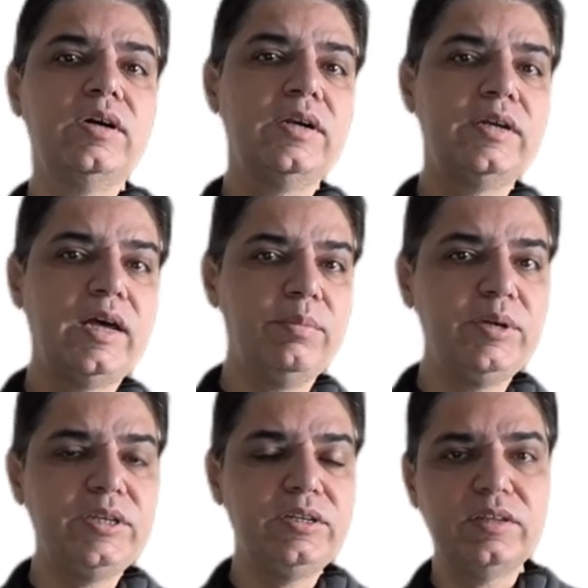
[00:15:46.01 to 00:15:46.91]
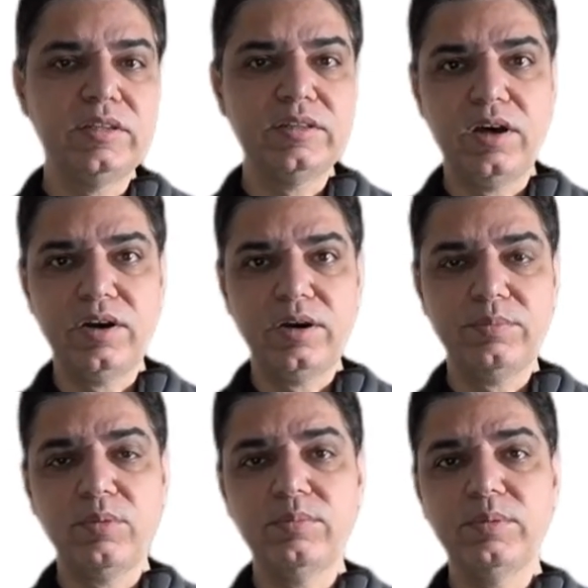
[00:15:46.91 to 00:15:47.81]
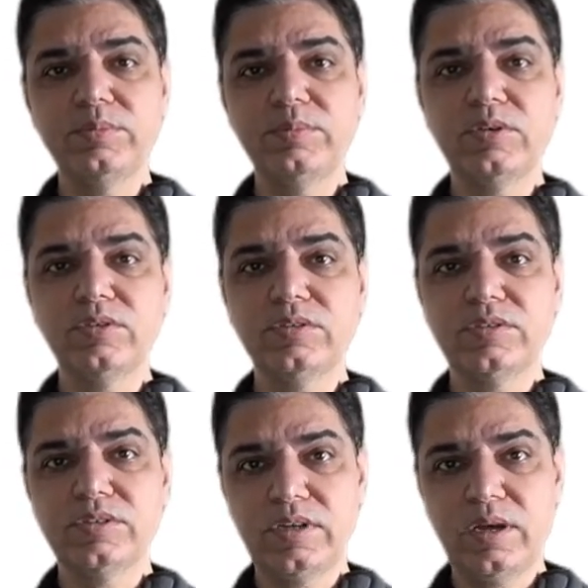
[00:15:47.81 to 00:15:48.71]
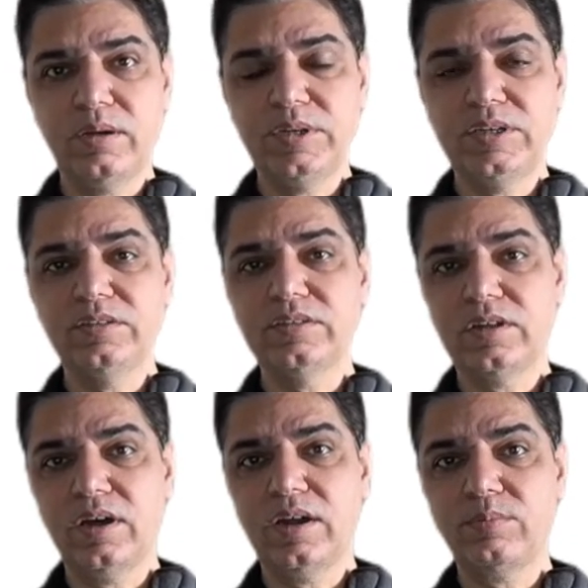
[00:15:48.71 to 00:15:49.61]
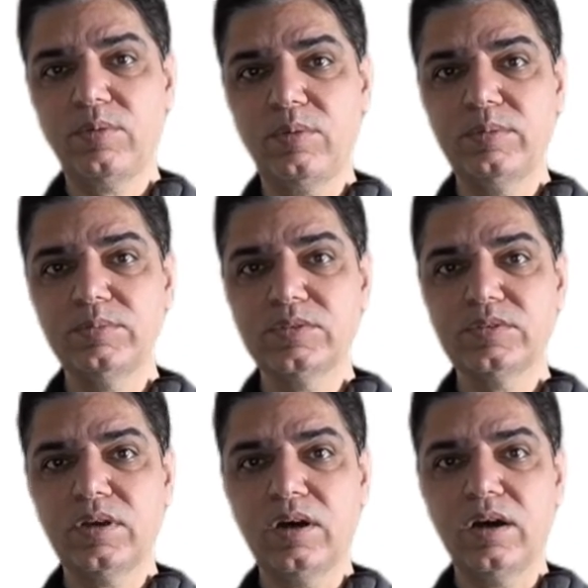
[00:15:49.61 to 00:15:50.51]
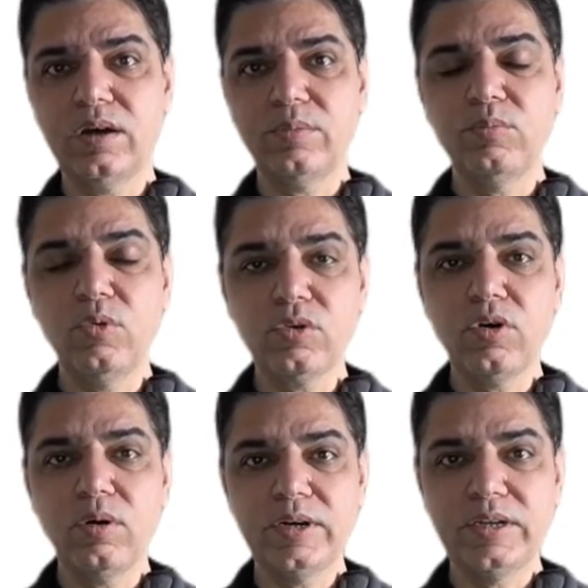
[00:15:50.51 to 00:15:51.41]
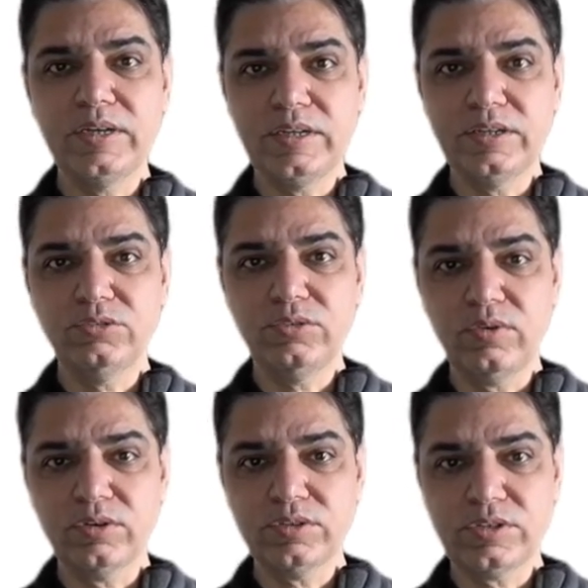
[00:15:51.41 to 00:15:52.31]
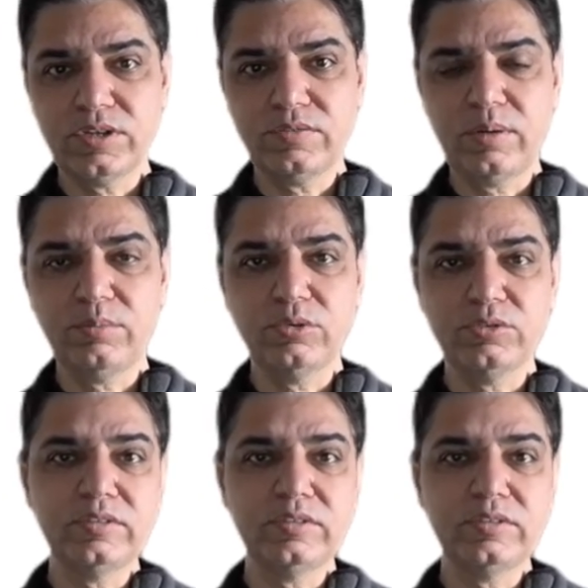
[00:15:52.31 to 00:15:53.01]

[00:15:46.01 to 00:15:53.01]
diabetes and thyroid problems, because diabetes and thyroid problems are more common in kids who have got cystic fibrosis,